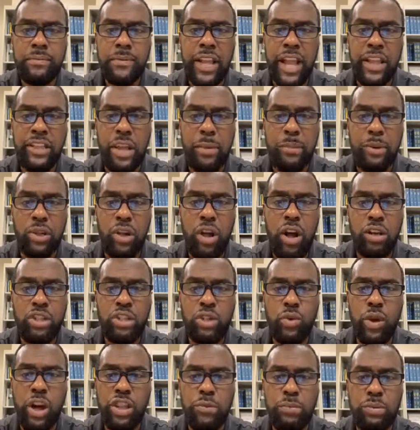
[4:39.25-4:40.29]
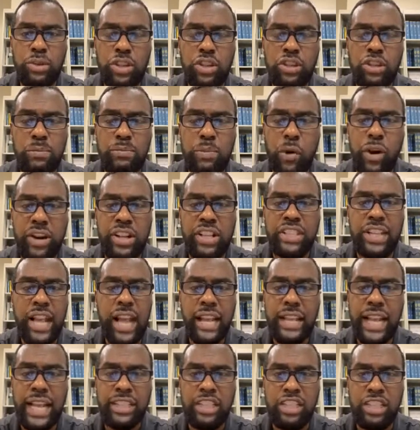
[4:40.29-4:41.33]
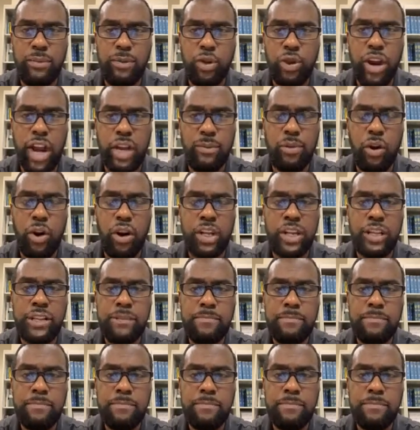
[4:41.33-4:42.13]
and they belong to other political parties, not the Democrat Party.